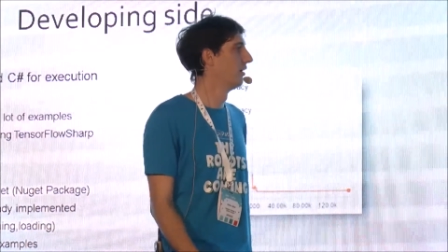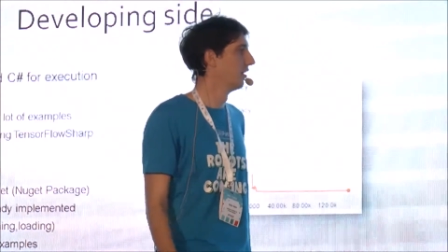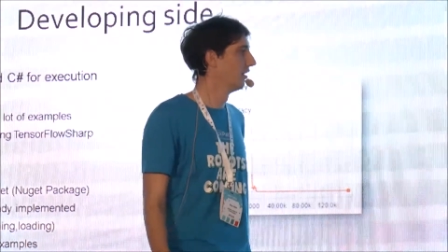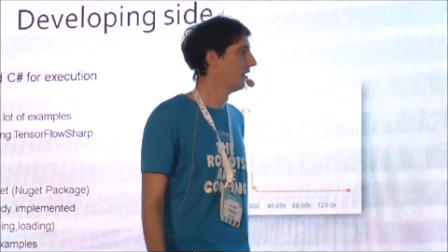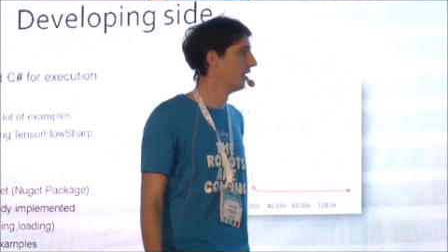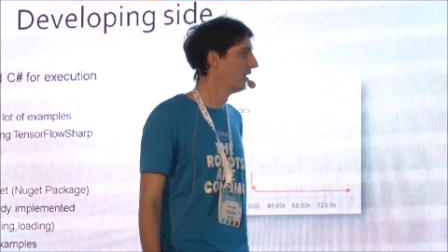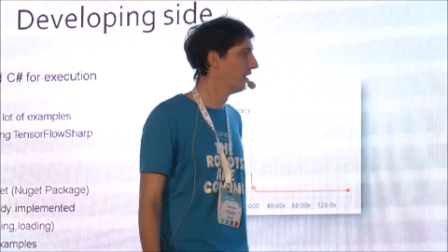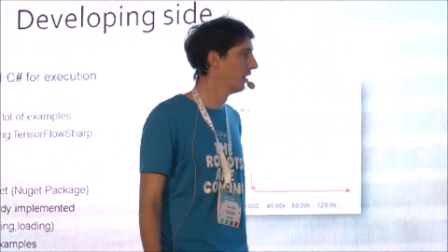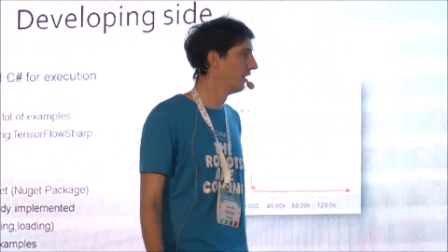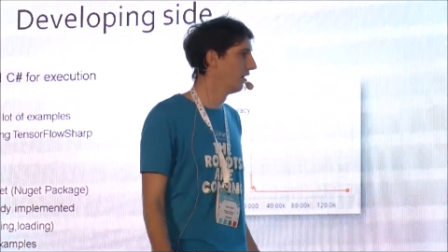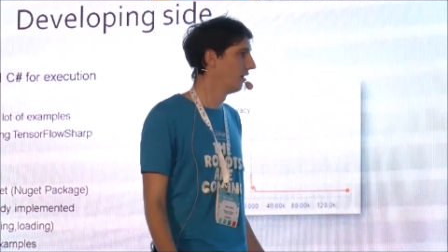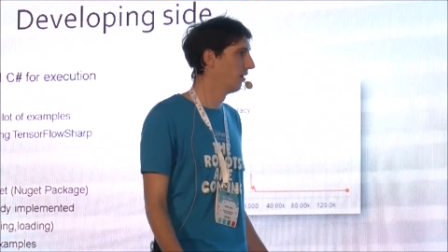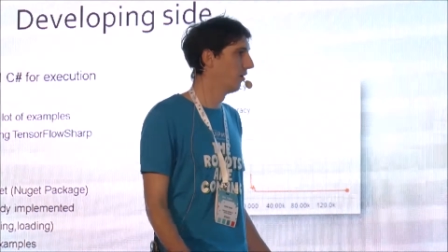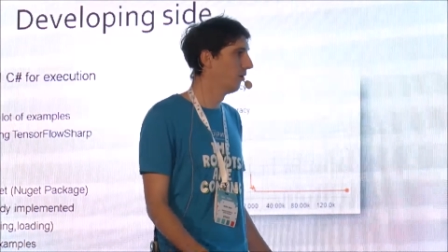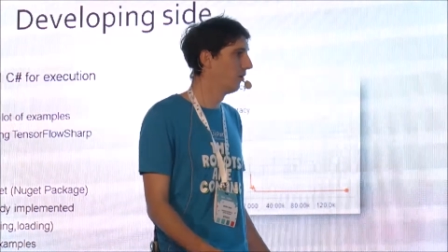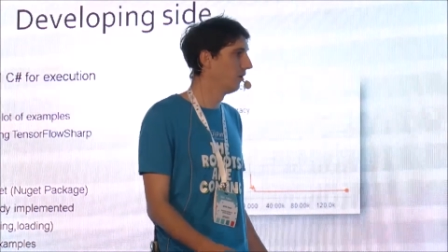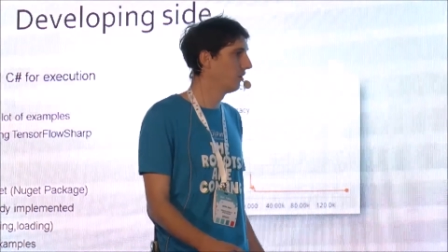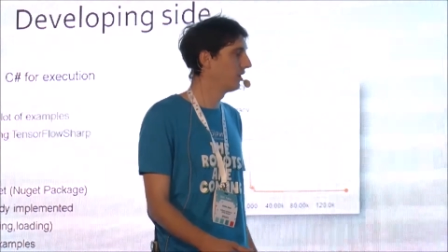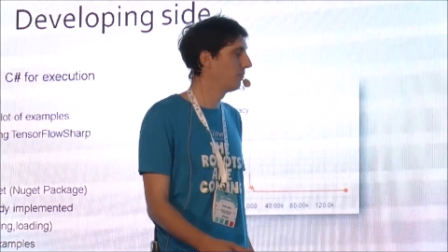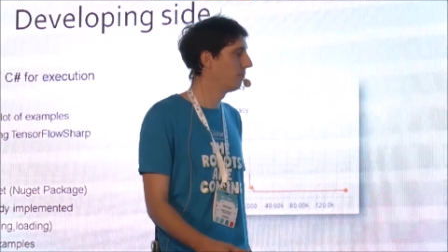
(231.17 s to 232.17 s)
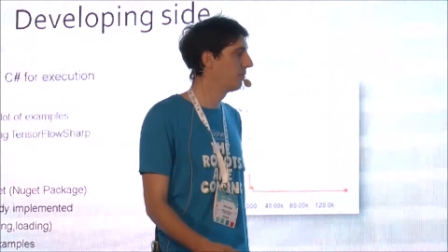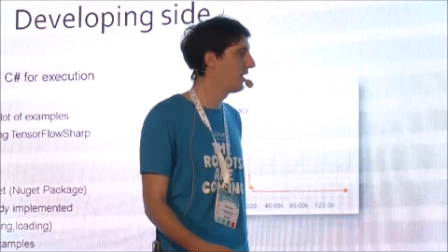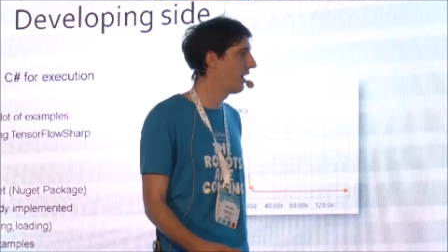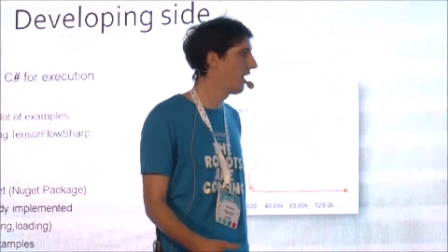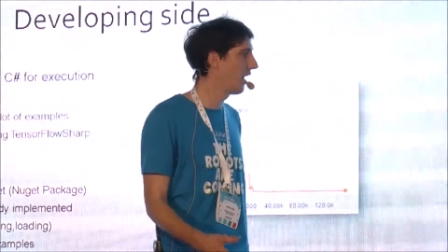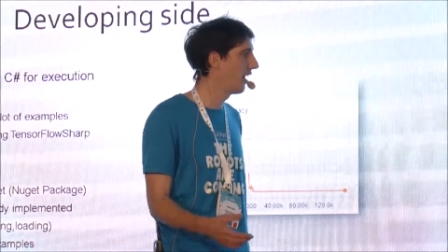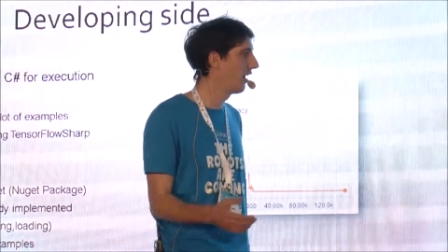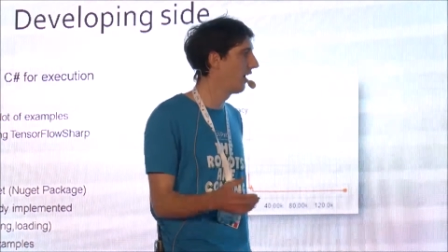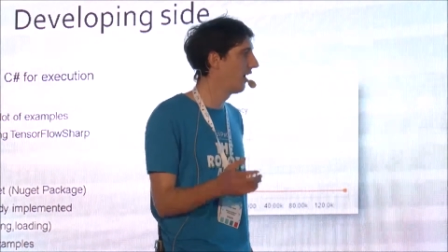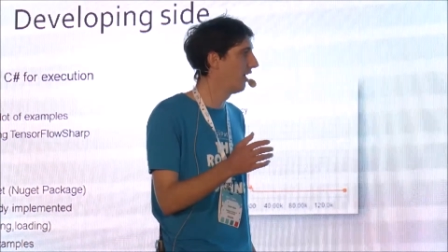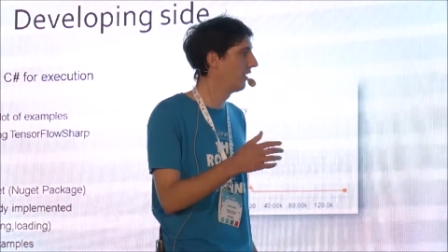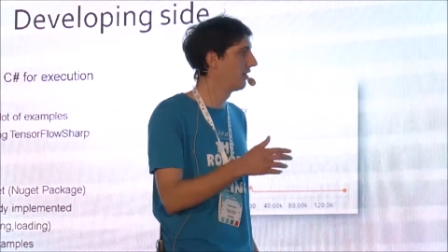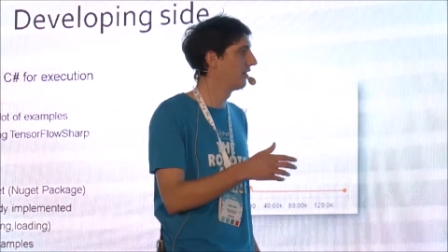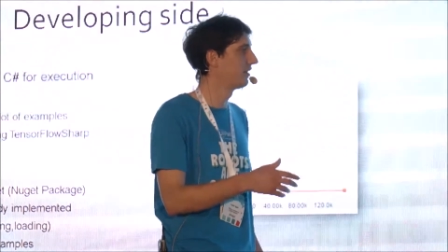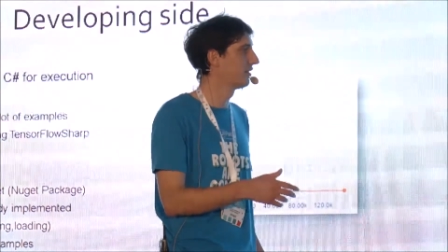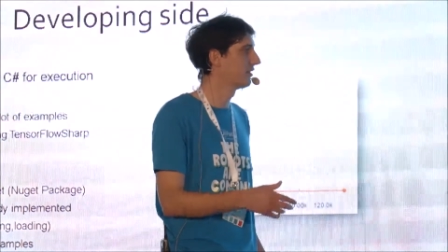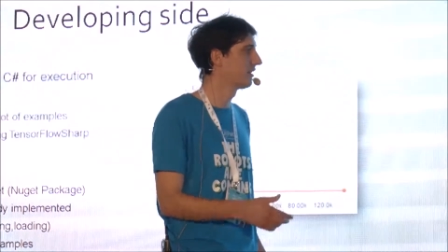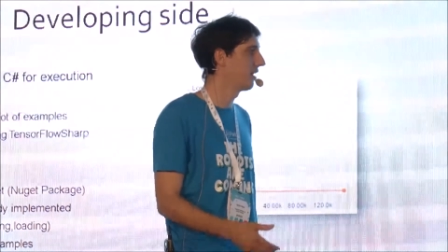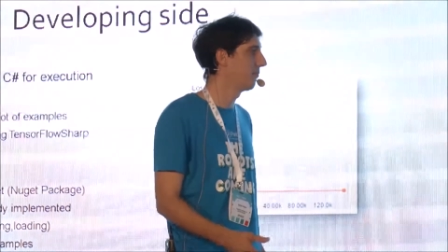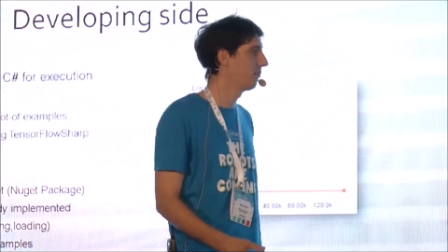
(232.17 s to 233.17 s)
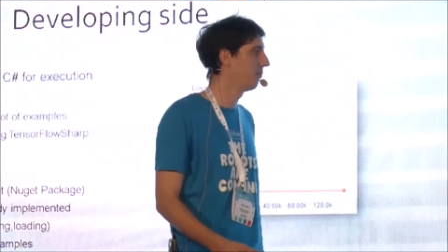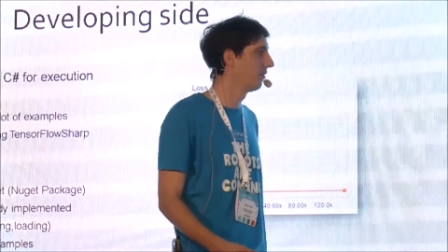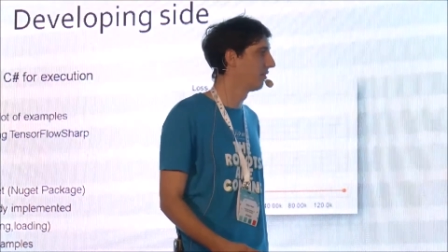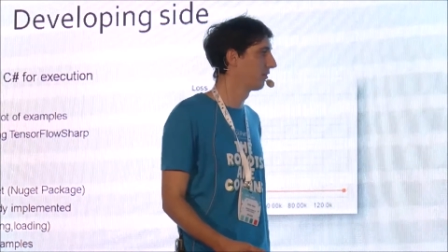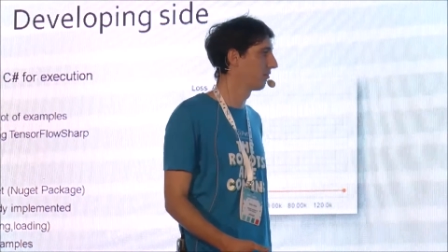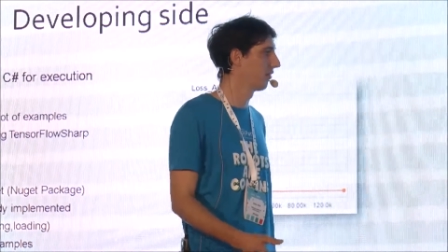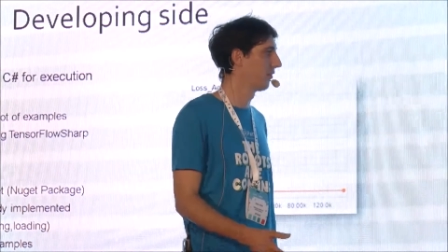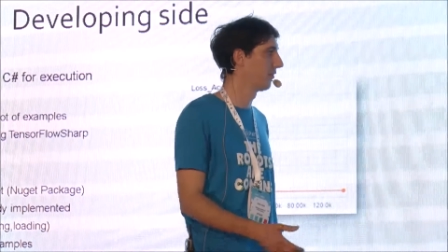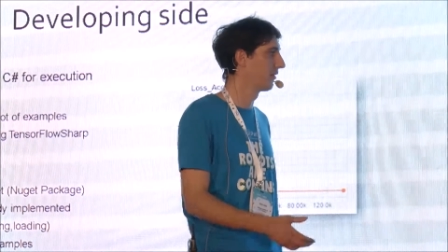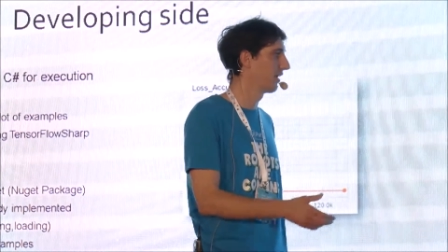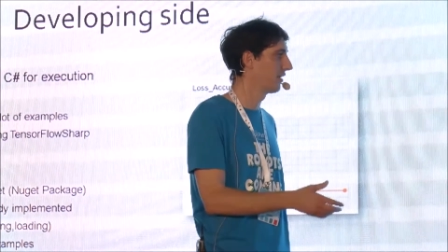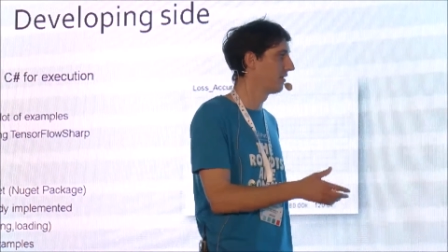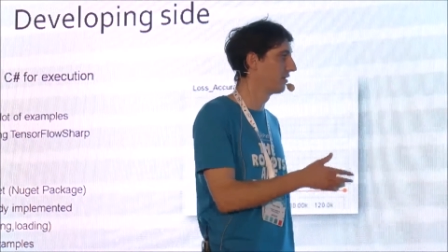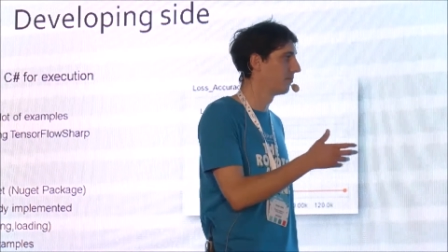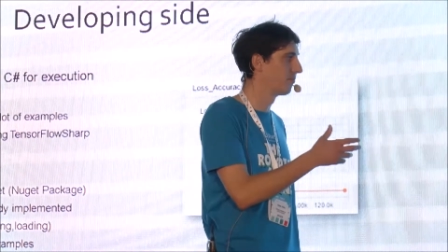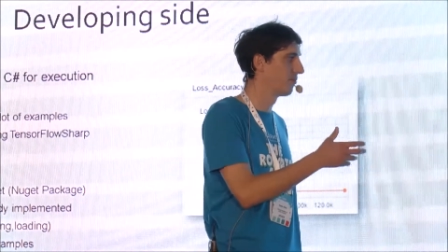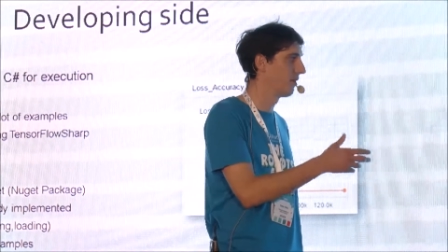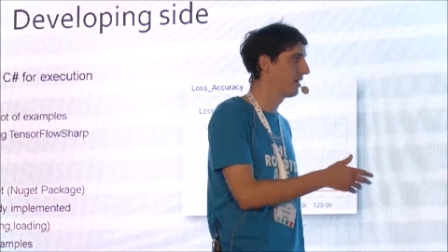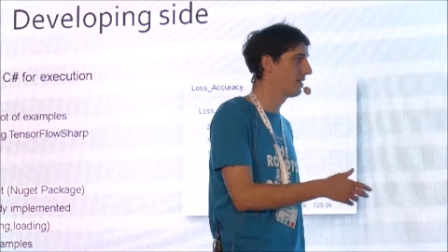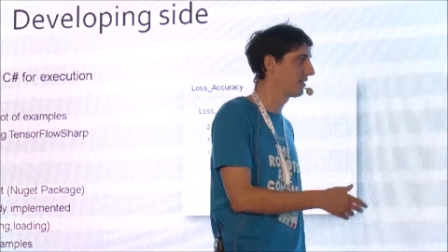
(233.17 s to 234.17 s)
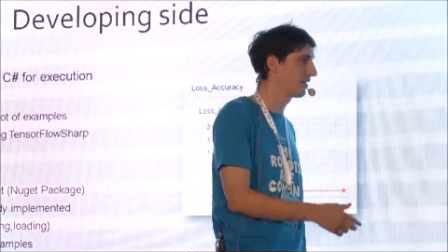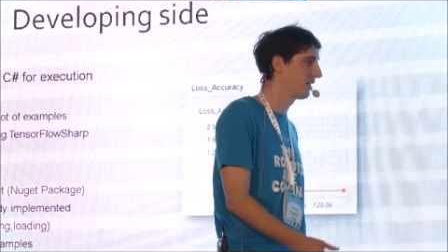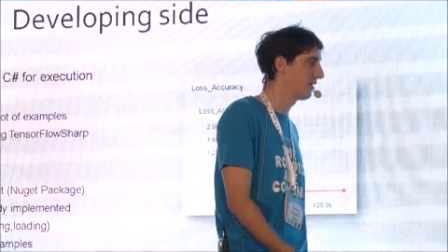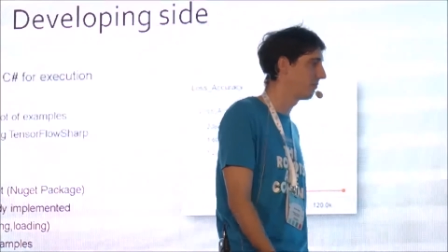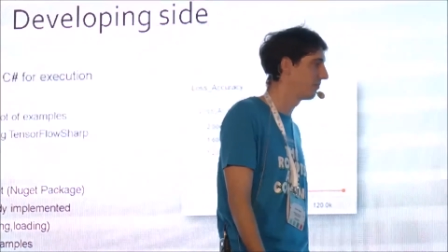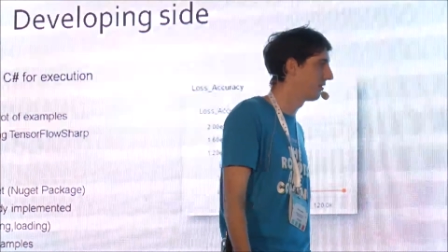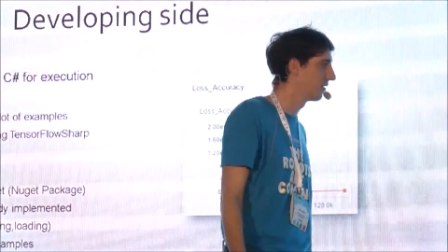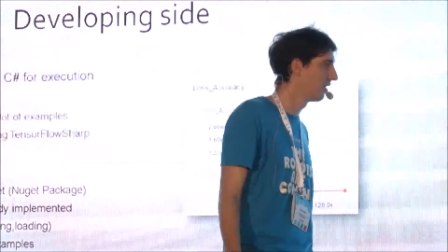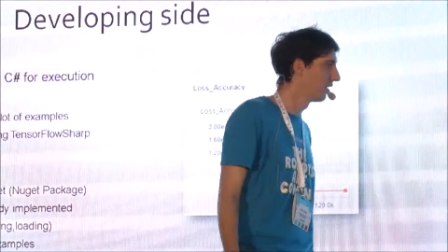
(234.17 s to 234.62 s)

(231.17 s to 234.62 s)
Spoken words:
old API, other examples contain the Brain Script.